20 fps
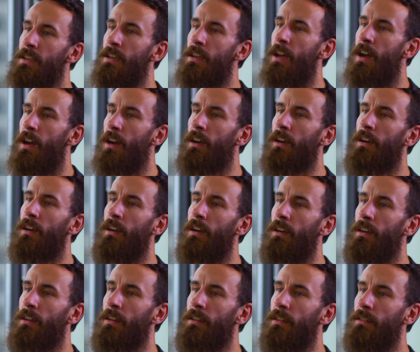in
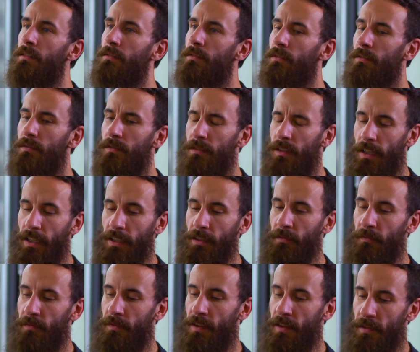
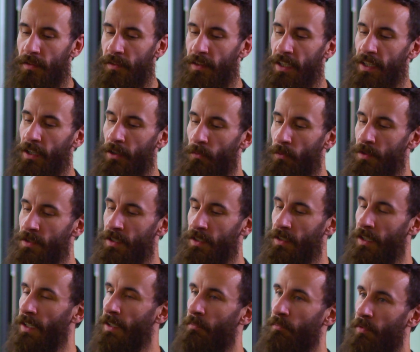like the theater? Was it
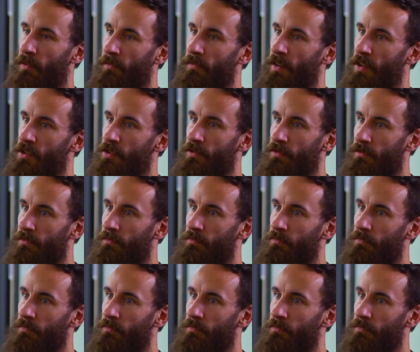like professional